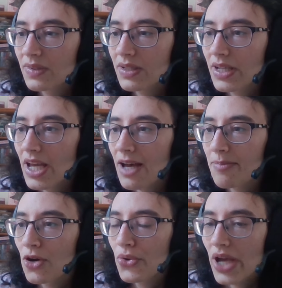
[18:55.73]
Yep,
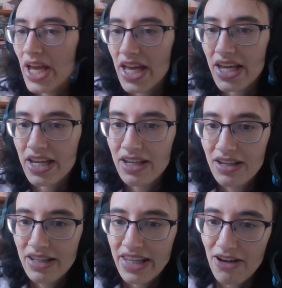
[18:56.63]
okay.
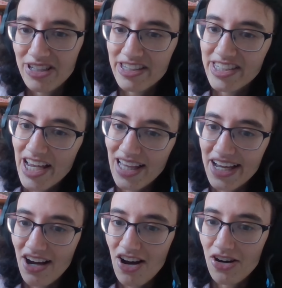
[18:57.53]
It's saying like,
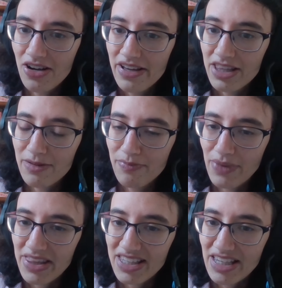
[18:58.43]
oh,
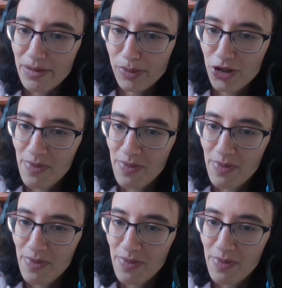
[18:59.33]
I think the blue